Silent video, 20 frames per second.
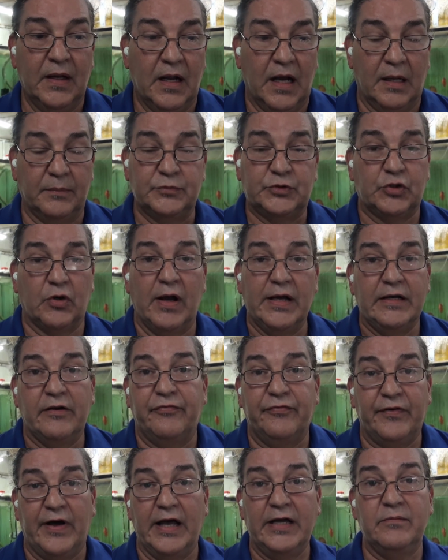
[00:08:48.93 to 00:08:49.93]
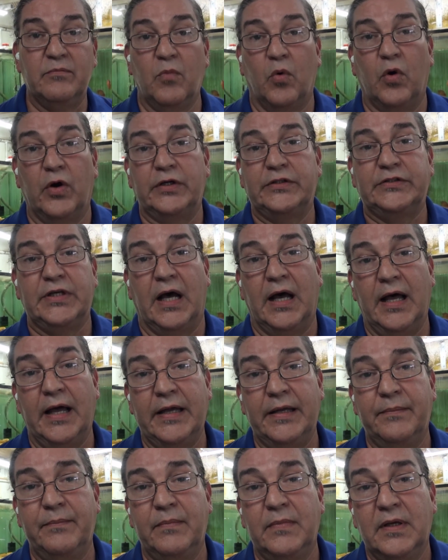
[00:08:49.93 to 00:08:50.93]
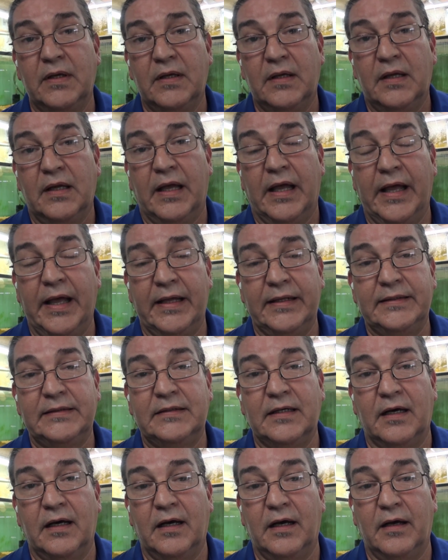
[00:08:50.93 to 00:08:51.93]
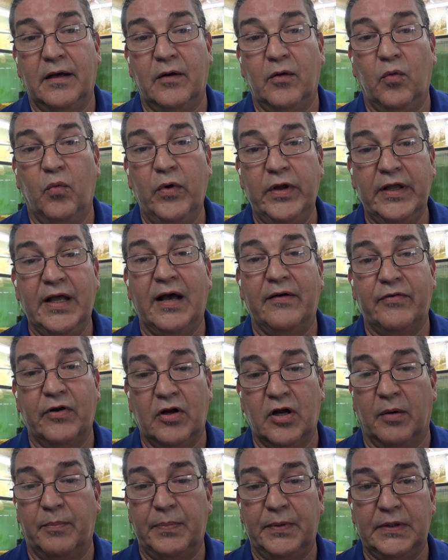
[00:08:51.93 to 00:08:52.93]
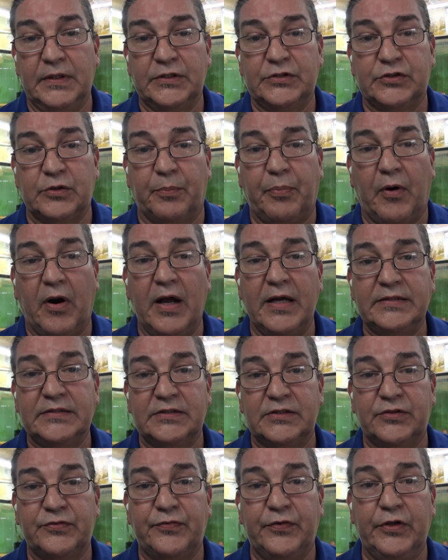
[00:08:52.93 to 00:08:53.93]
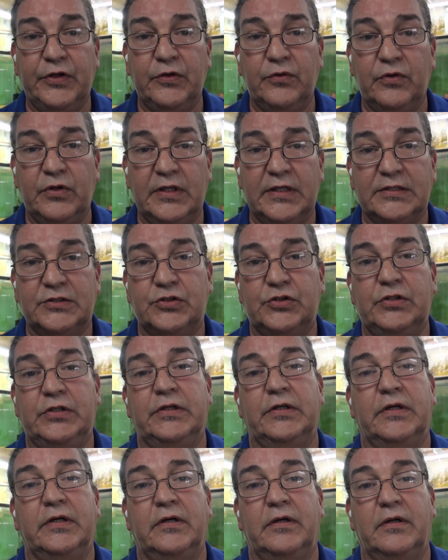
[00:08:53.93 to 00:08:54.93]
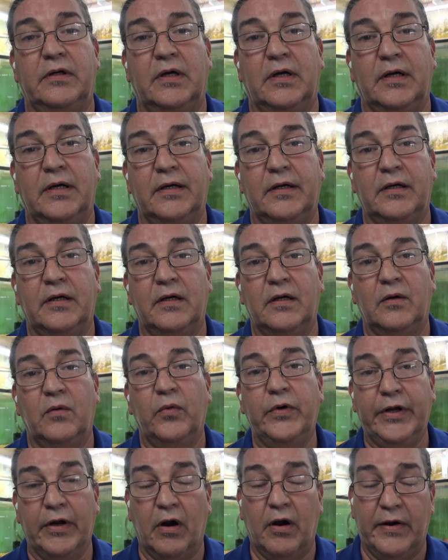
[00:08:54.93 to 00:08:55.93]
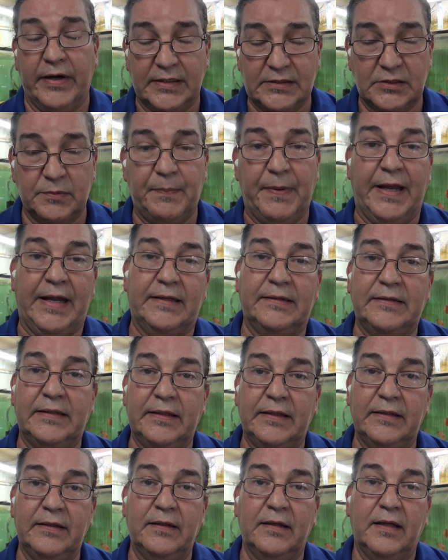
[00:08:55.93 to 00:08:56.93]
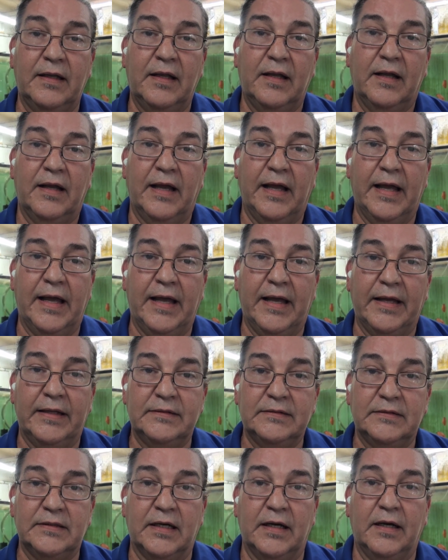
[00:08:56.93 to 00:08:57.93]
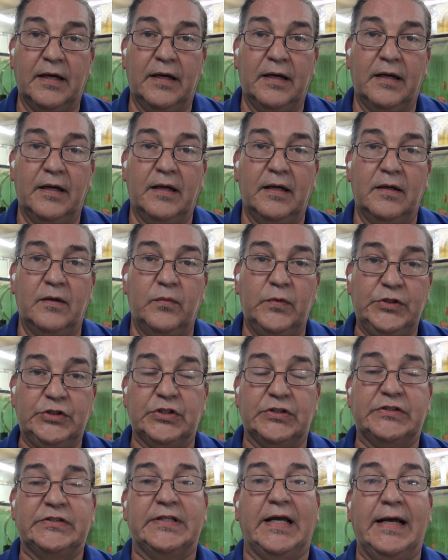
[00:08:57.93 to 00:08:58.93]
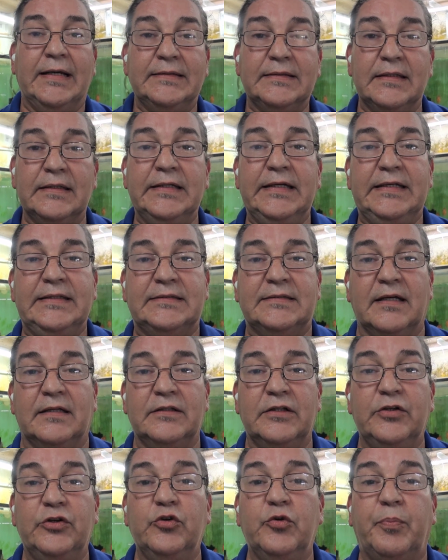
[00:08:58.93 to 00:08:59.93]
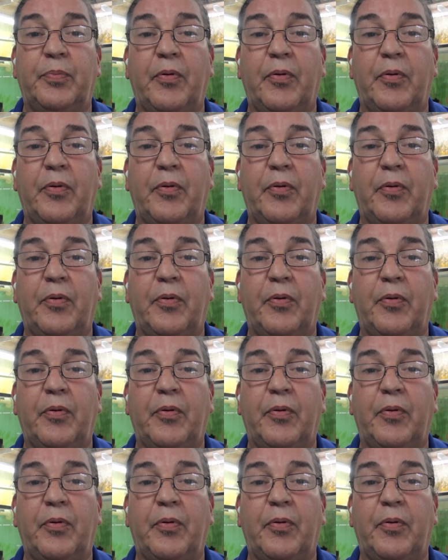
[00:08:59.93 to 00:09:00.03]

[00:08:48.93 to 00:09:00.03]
I'm trying to find more time, and we have a couple of surprises for you this year. We are expanding, and we just signed a lease on the new